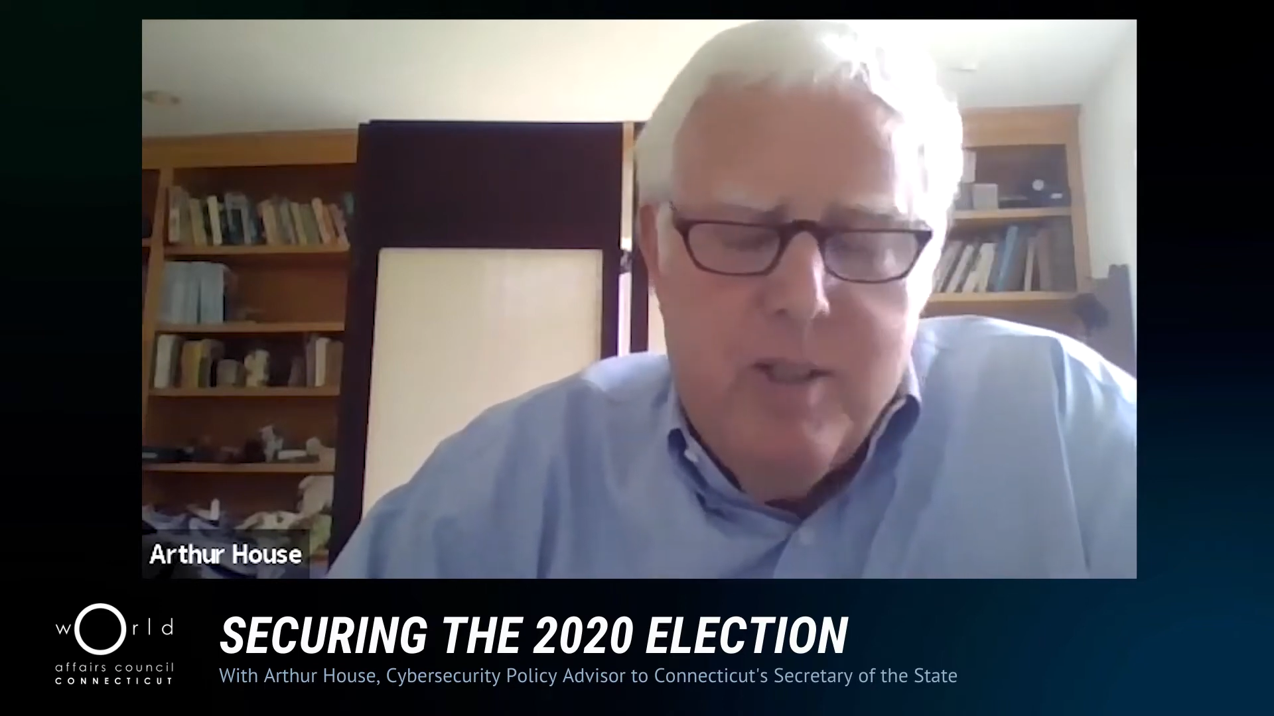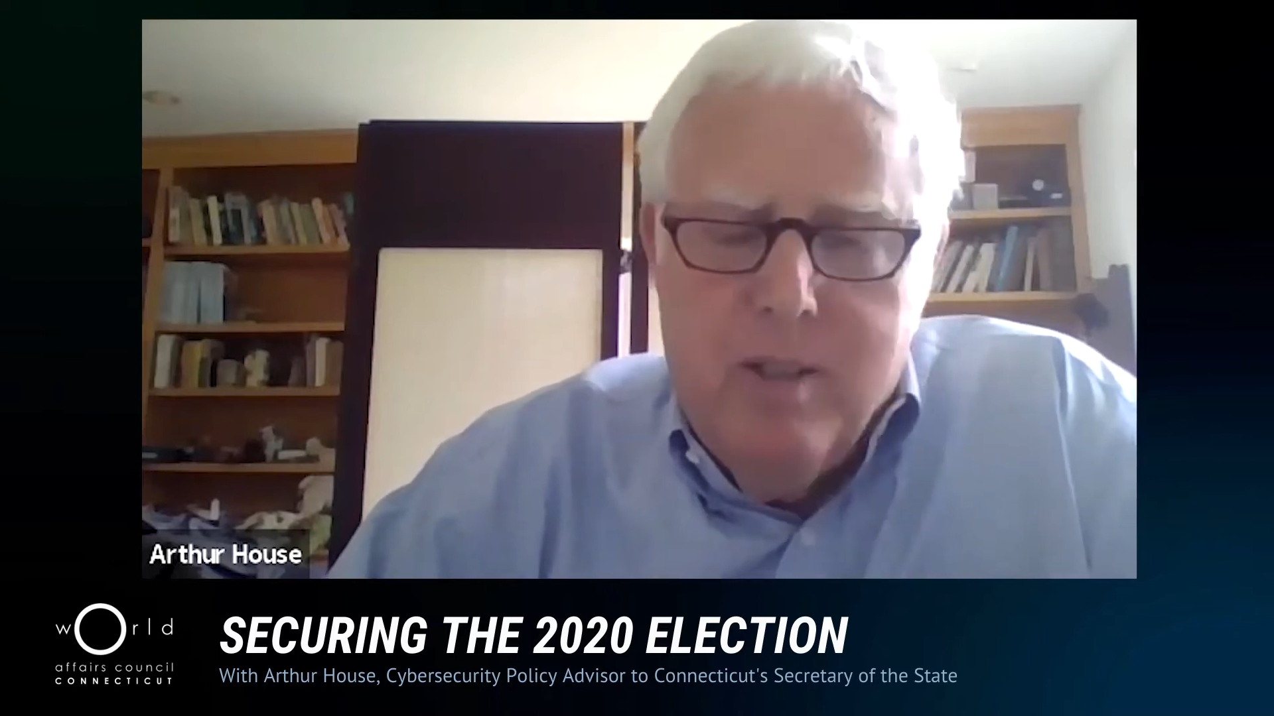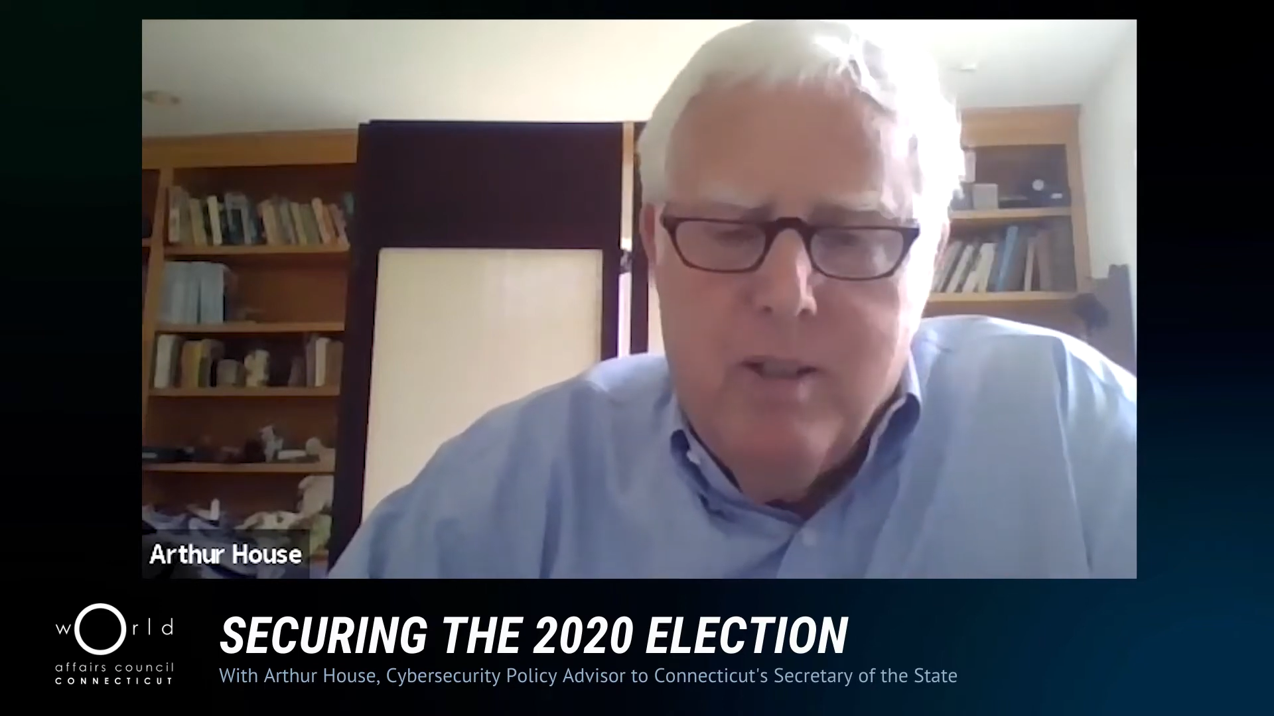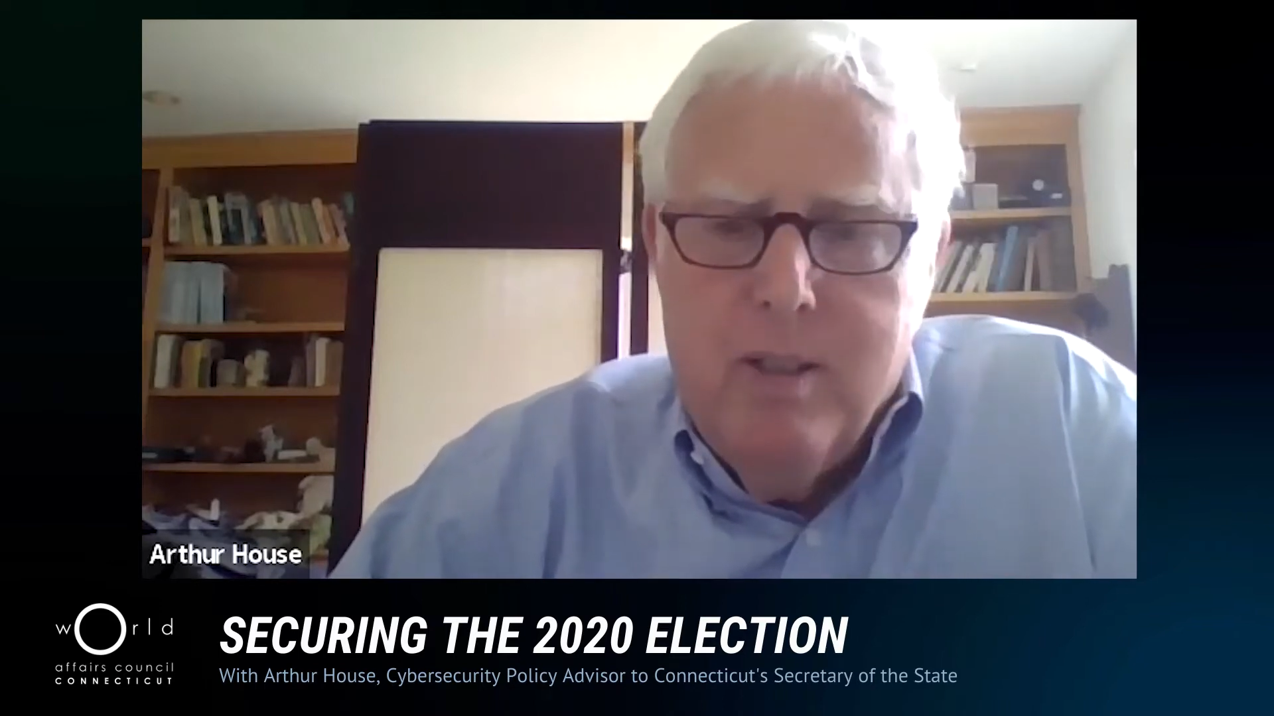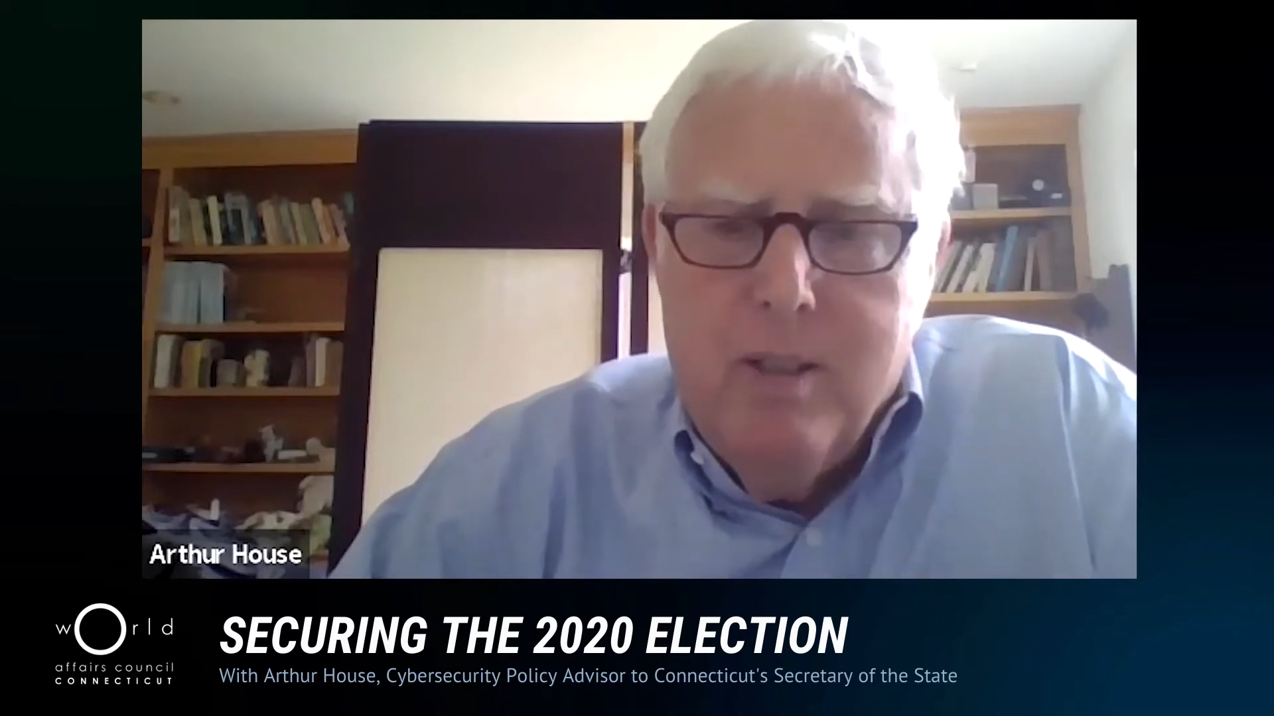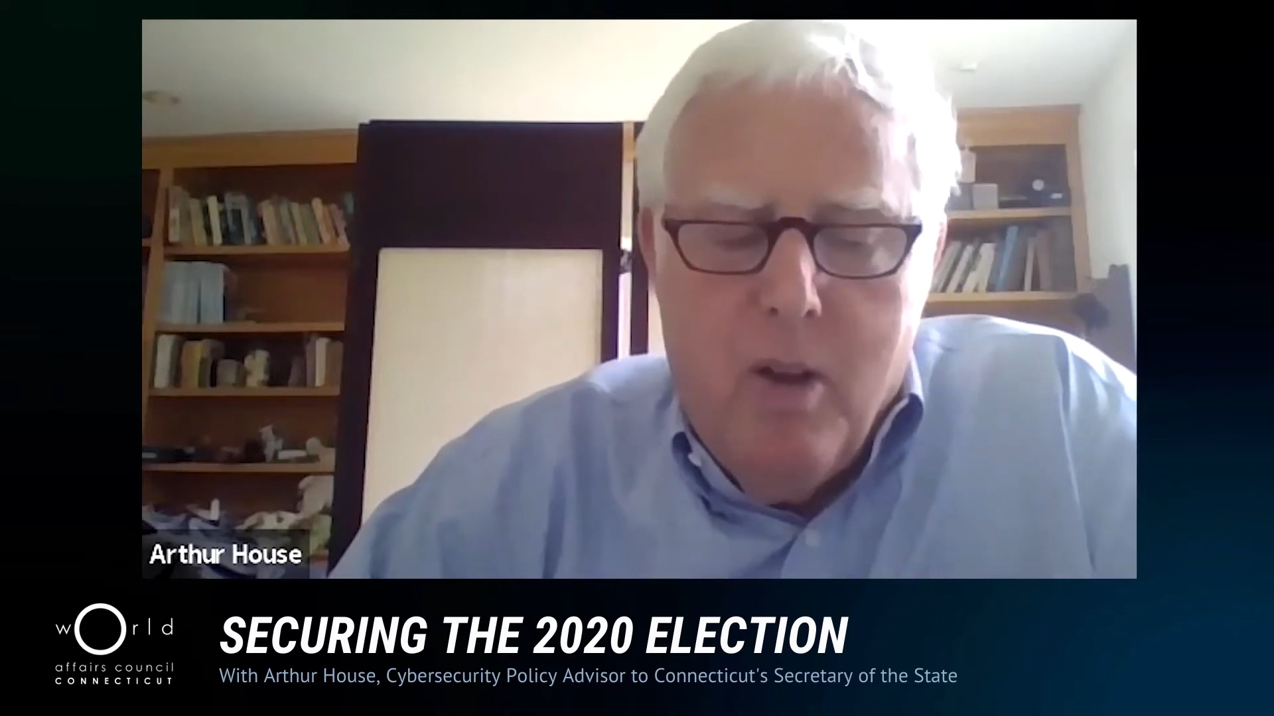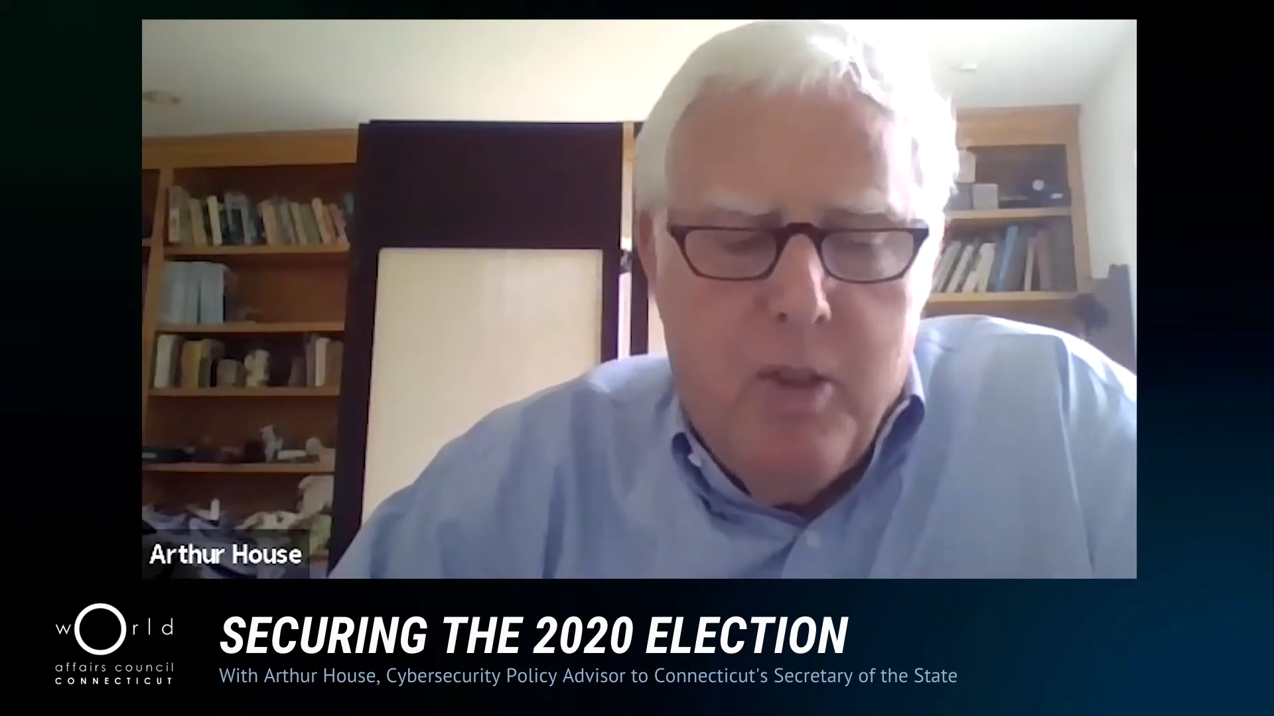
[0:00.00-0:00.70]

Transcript: there are